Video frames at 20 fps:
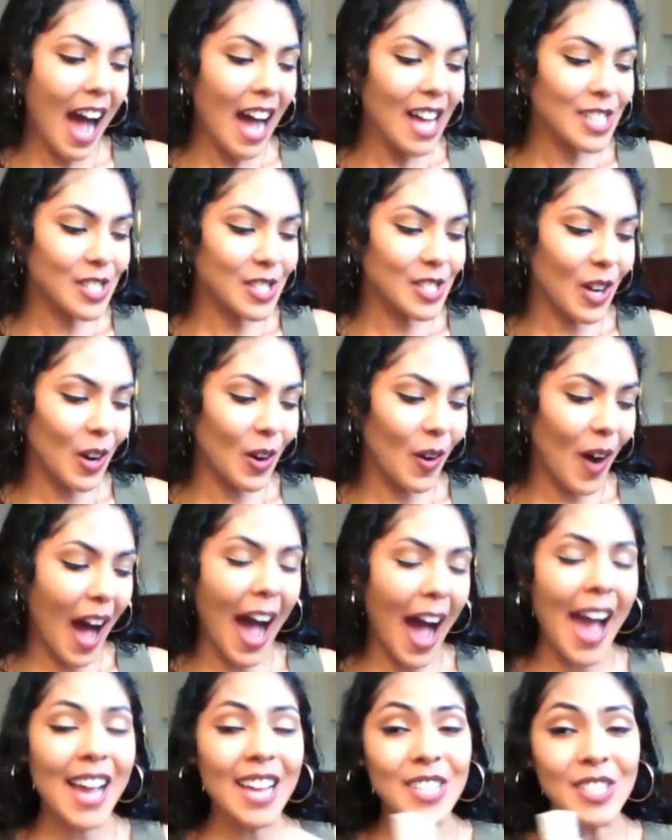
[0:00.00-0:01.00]
So
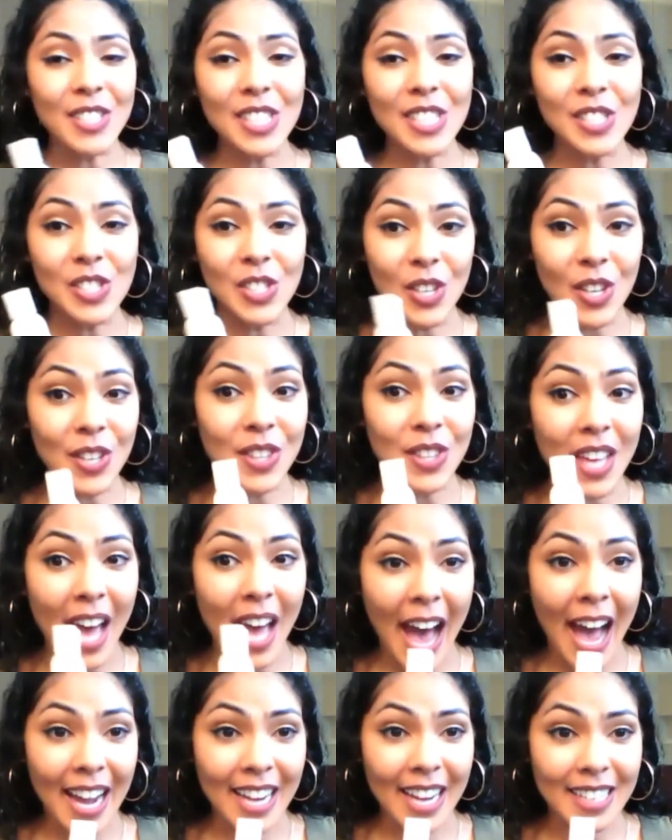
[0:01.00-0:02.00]
I actually took the
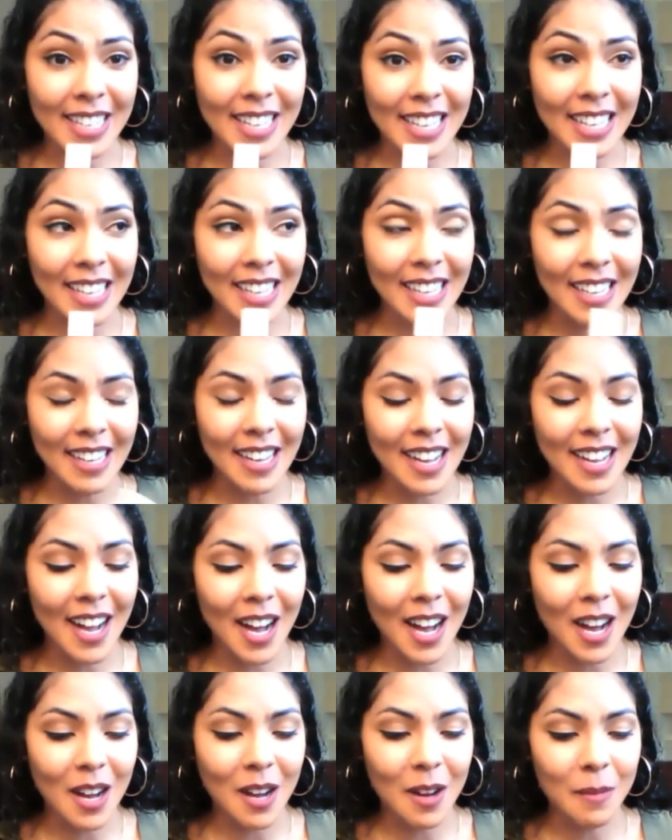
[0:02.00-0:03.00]
acne
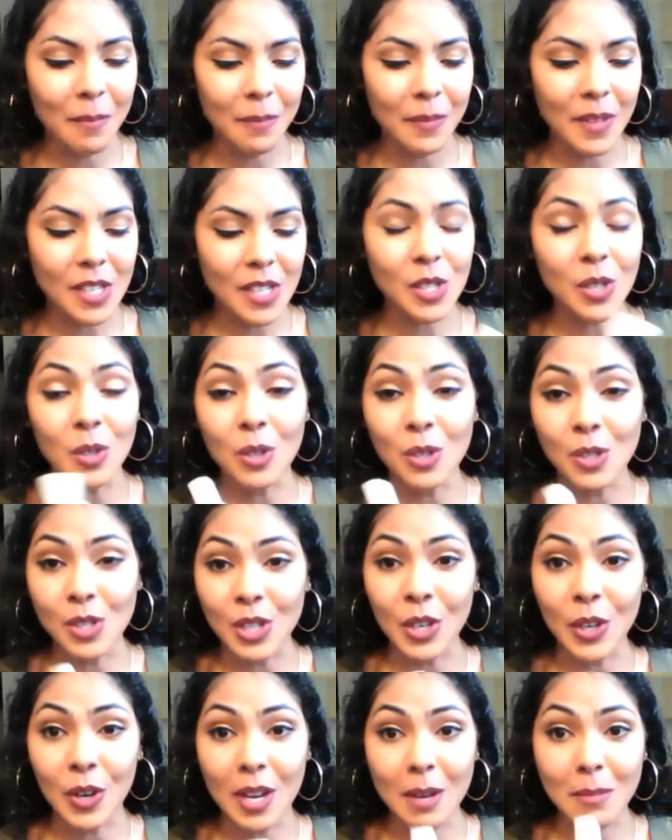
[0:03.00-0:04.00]

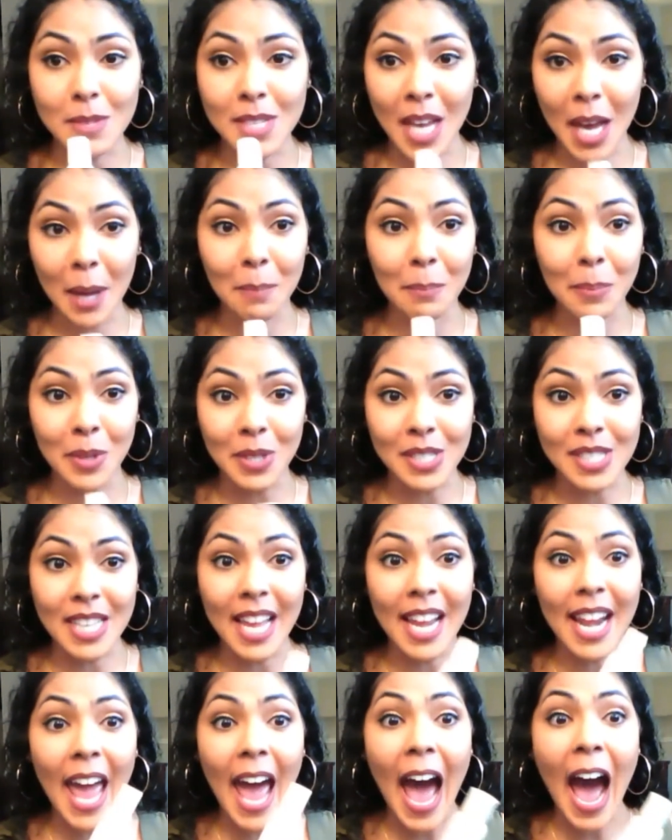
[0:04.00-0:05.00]
solution cream
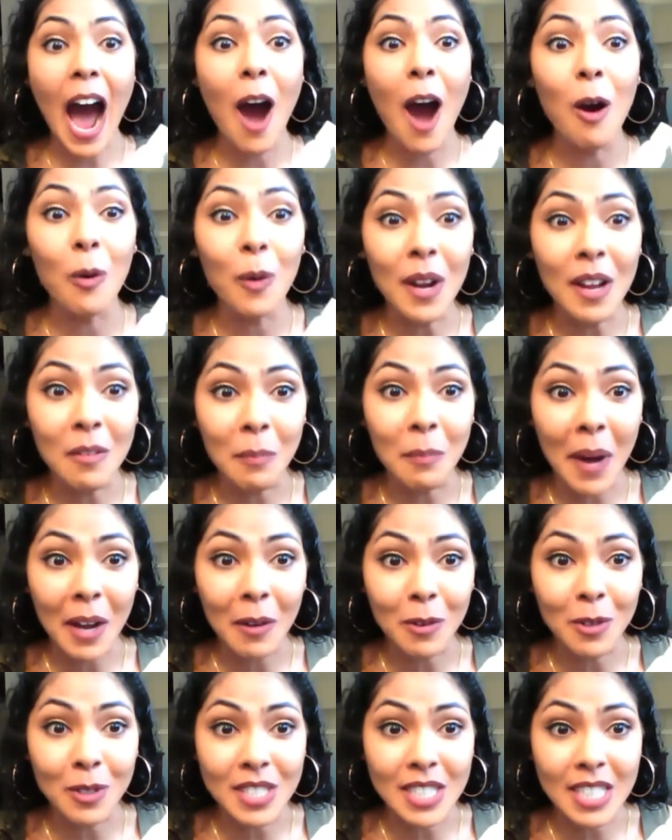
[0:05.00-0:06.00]
10% out of my
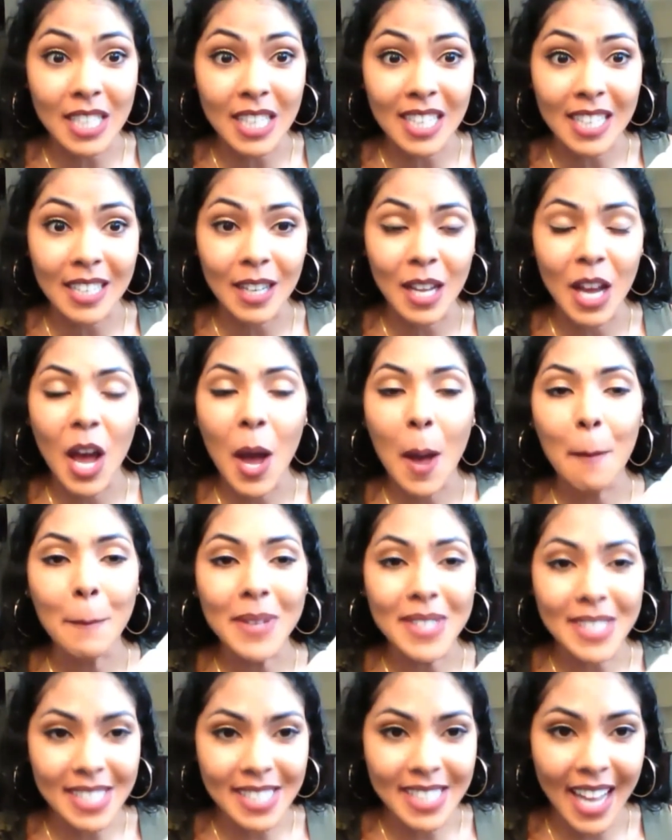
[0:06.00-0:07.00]
routine.
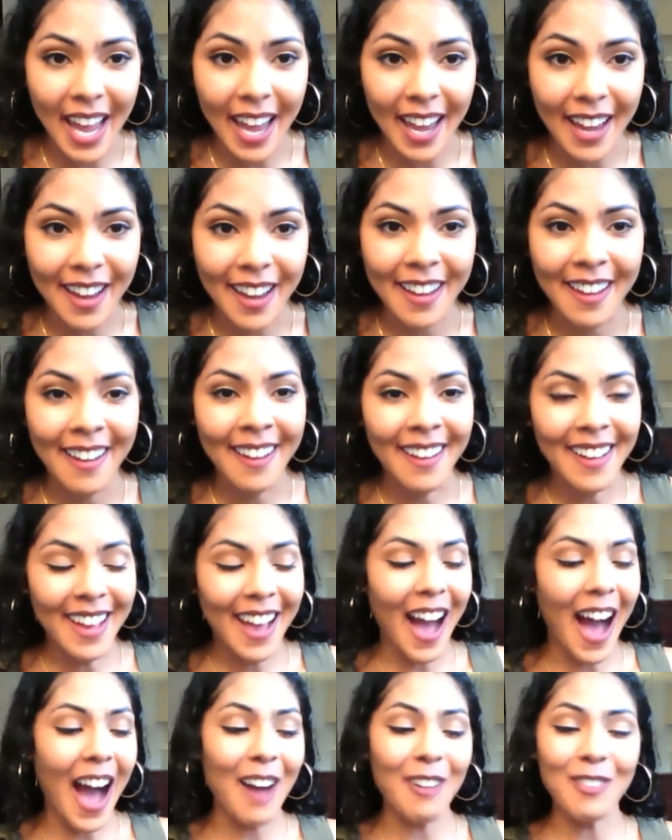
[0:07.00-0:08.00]
Mistake.
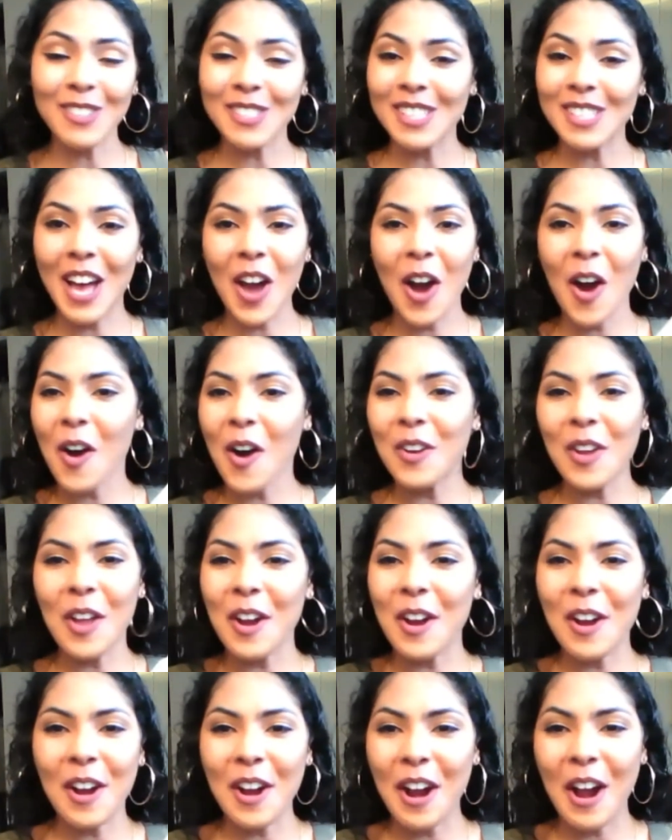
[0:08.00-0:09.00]
I was like, oh, no.
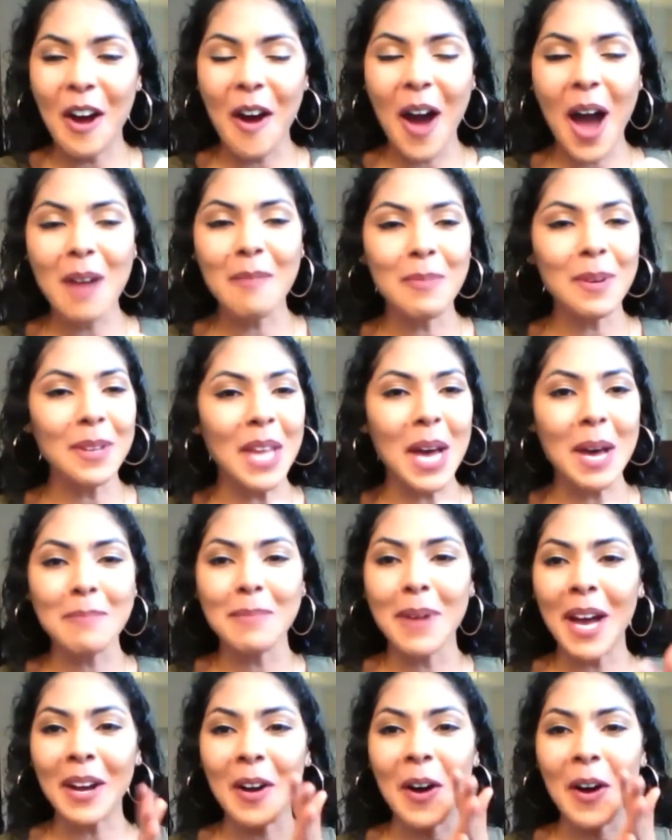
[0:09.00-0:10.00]
I put that
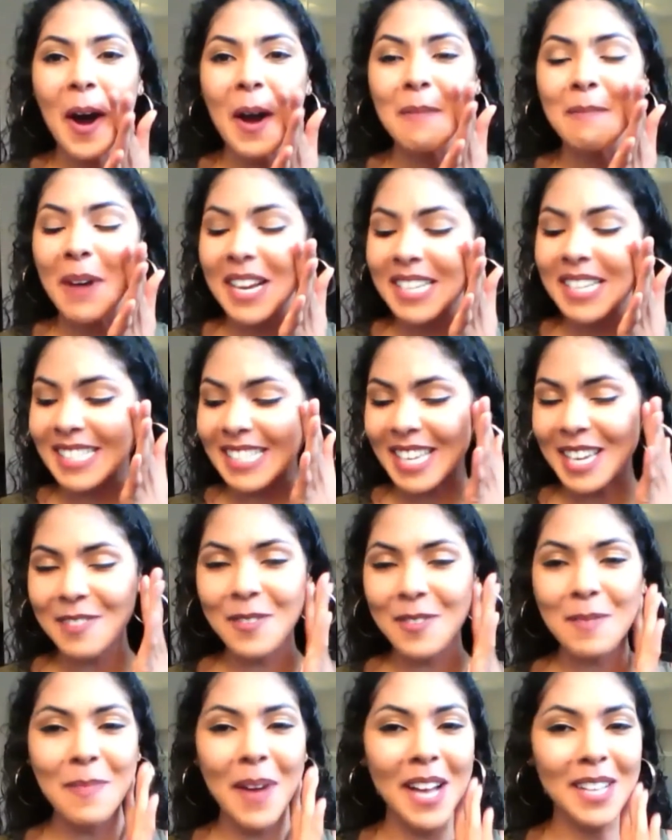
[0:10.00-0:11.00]
back on. My skin
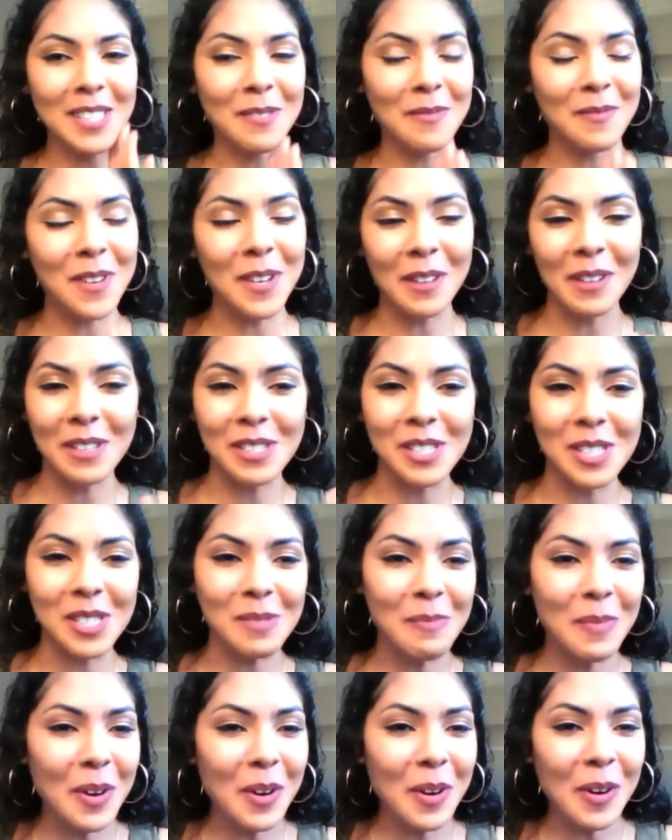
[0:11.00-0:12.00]
went back to feeling smooth.
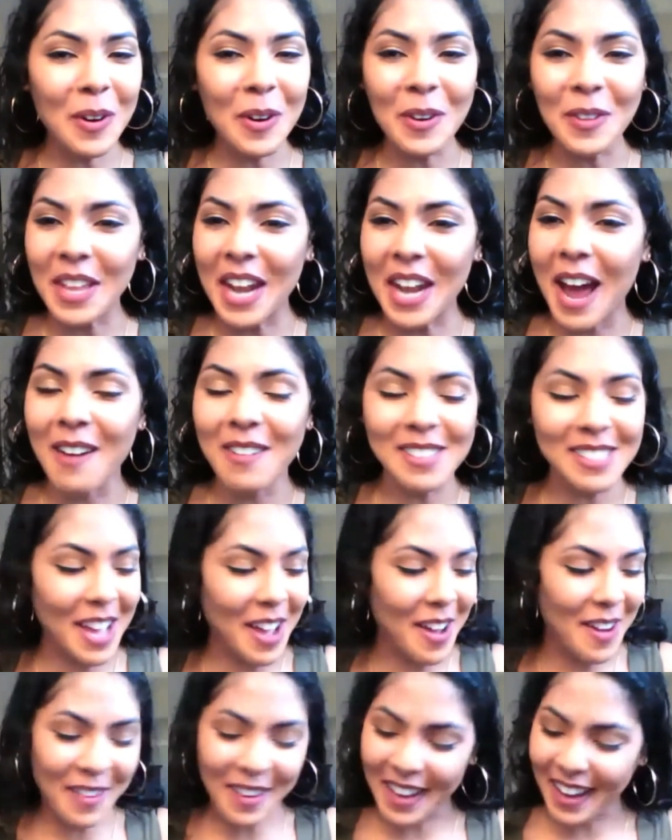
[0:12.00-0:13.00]
And I was
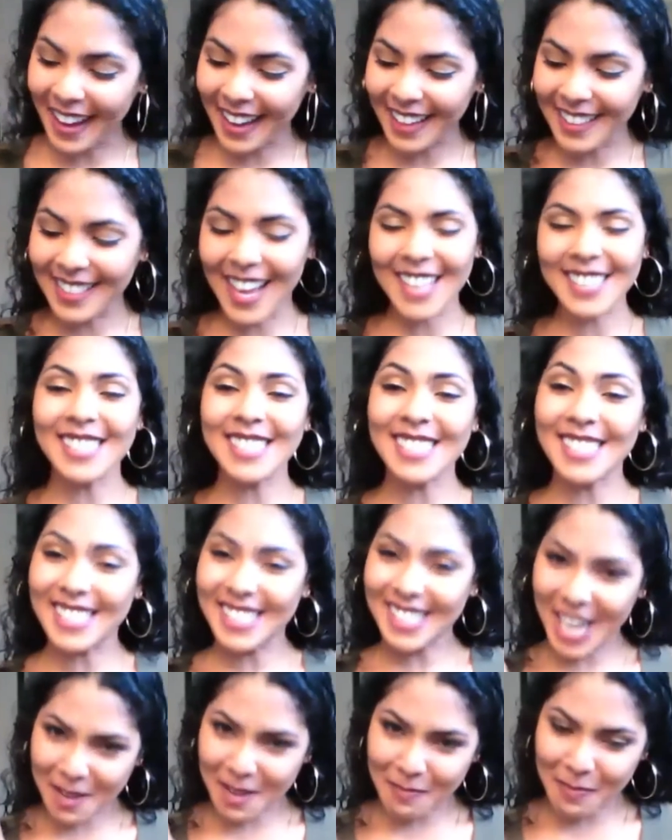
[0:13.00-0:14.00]
like, okay, that's a
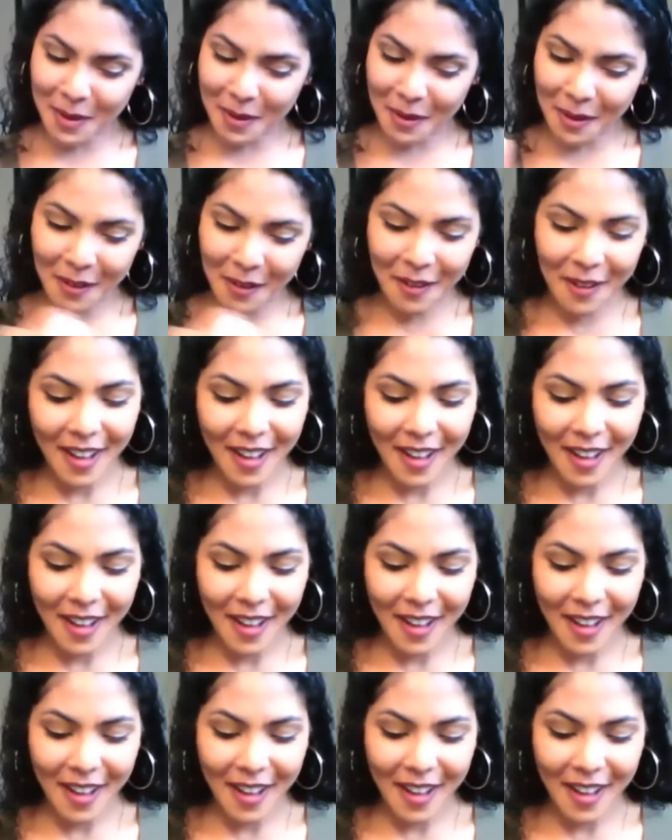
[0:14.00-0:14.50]
staple.